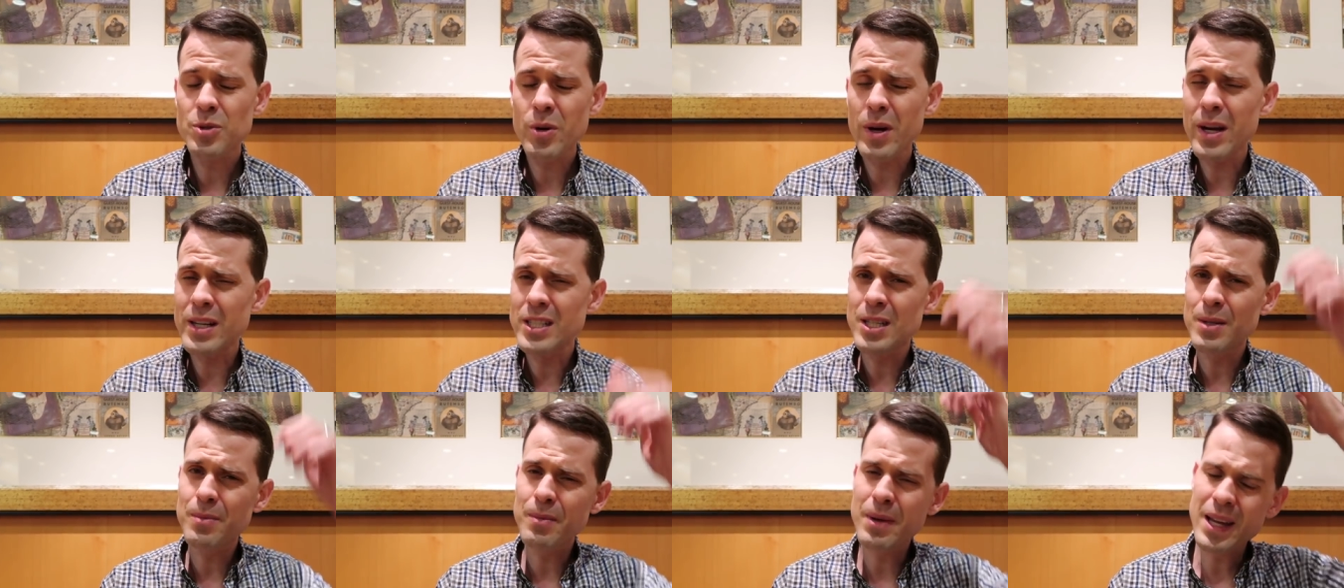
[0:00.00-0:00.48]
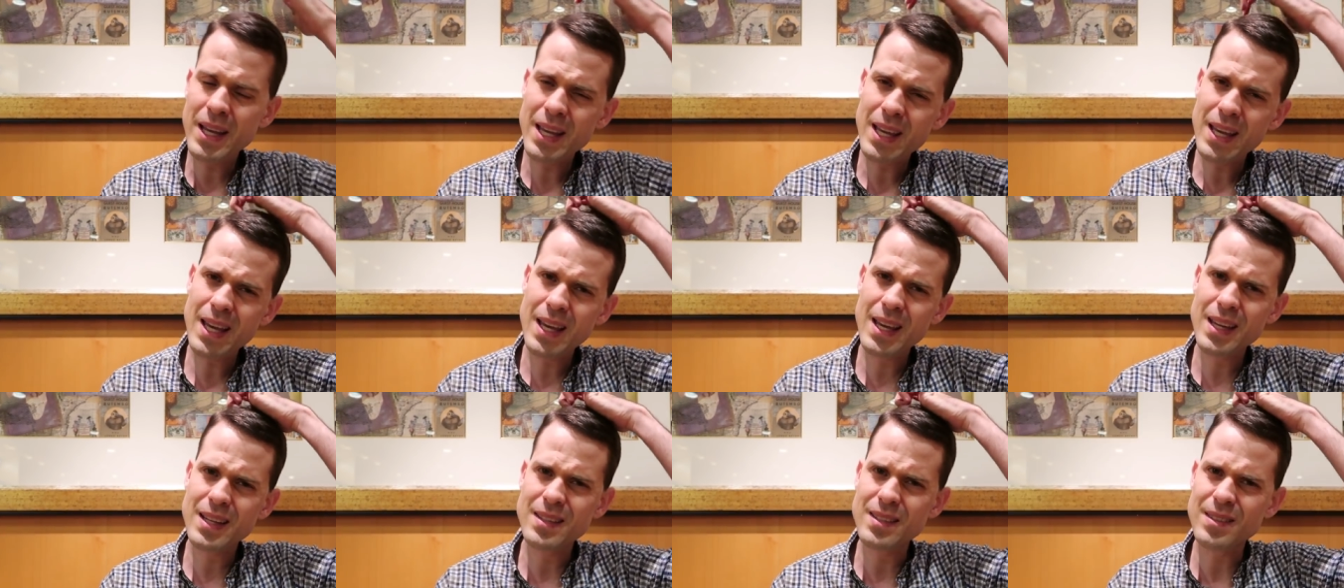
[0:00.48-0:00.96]
scratching my
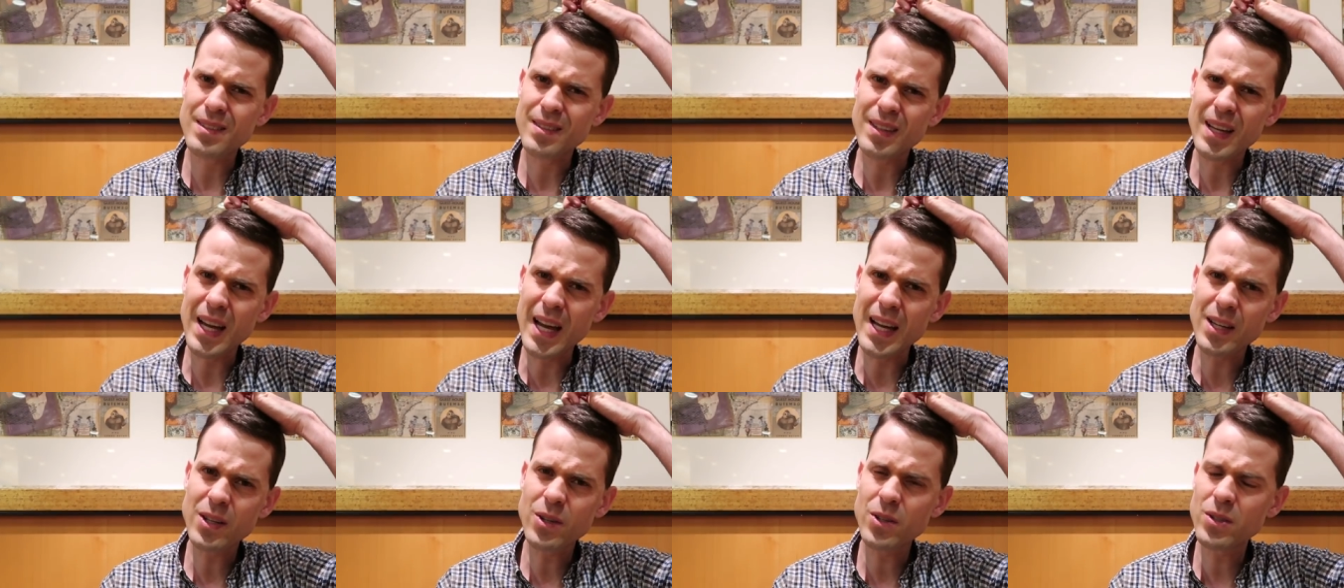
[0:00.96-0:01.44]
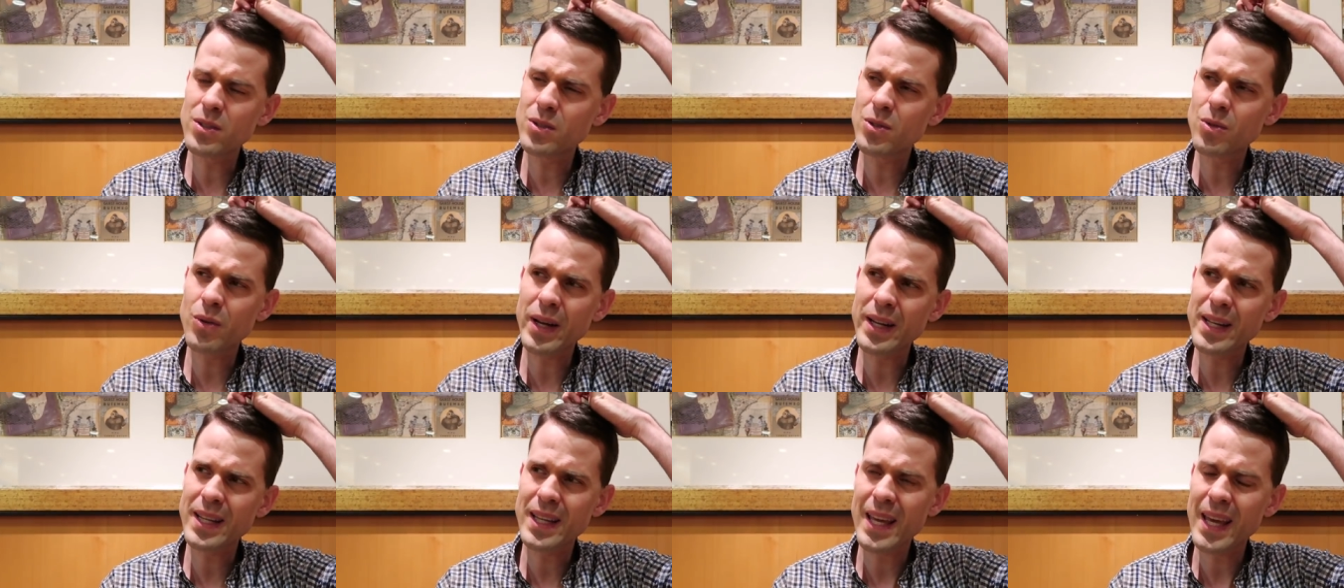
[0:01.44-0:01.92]
head. I couldn't
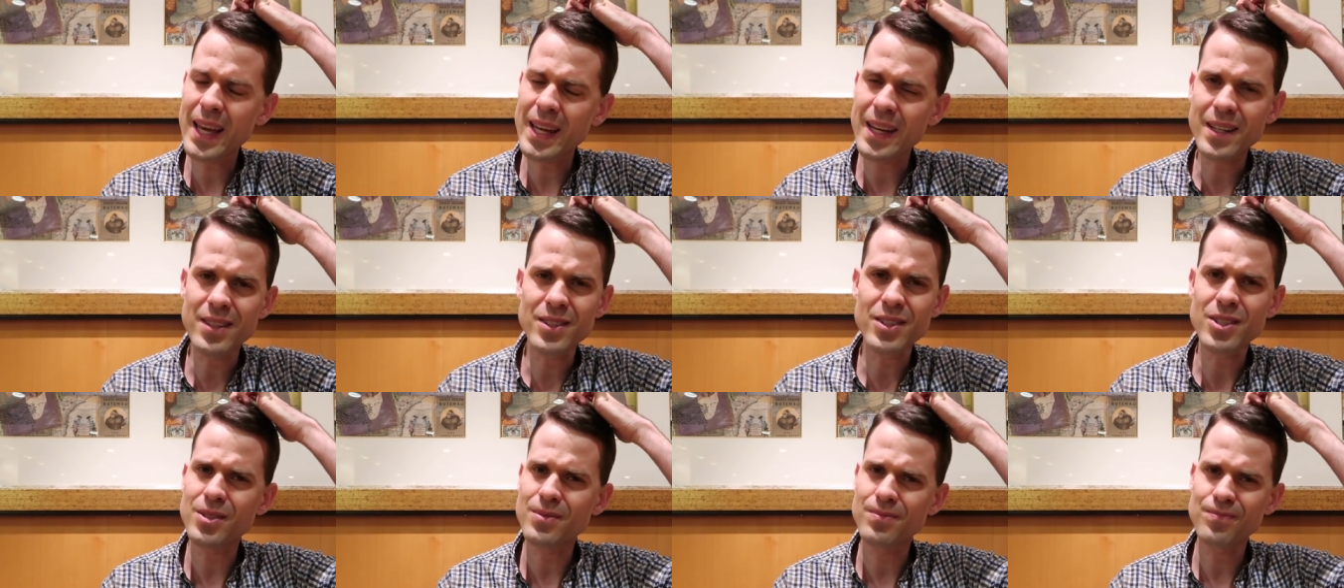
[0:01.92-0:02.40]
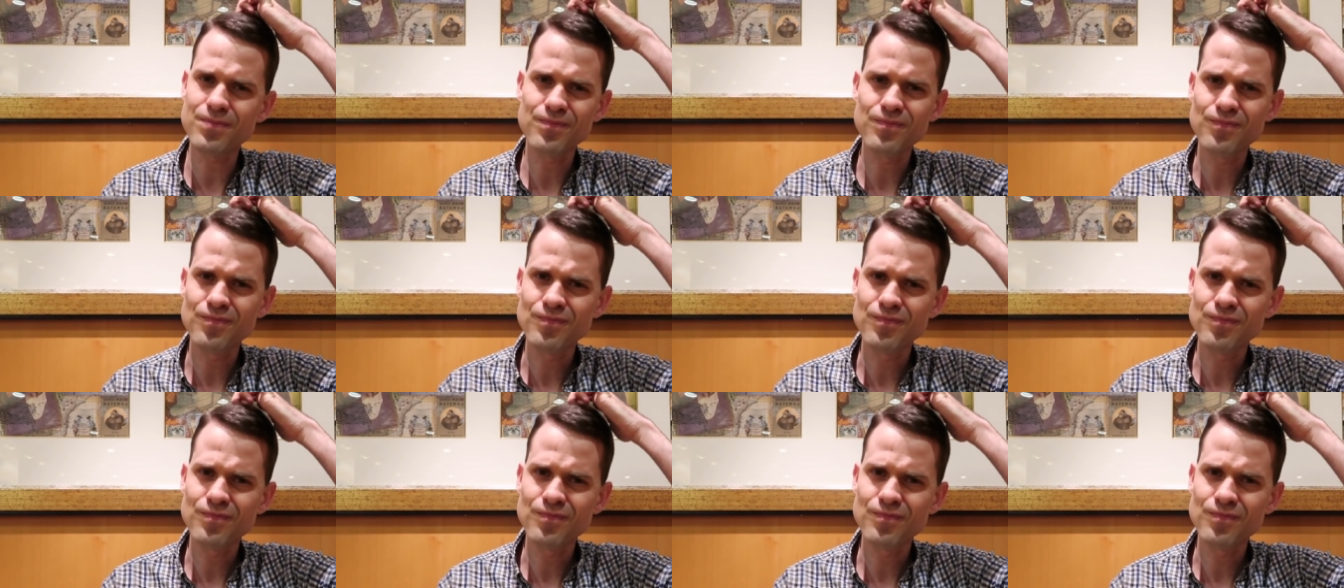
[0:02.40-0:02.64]
quite get it.